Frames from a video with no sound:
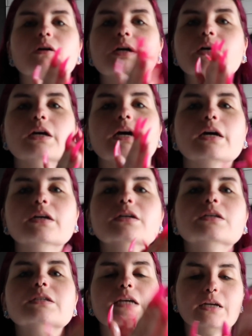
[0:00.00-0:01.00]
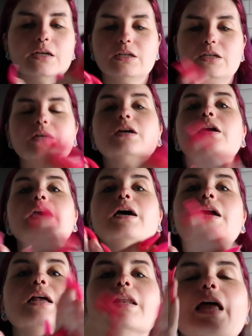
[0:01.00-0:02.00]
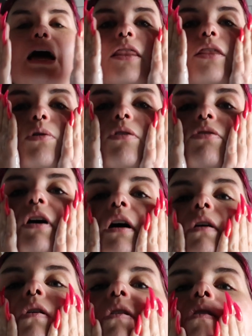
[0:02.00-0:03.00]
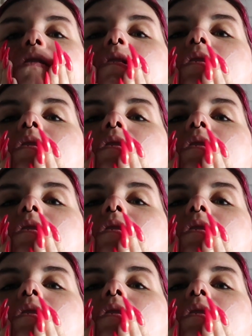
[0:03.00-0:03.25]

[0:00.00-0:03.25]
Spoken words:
Okay, let's get a good lather of that on.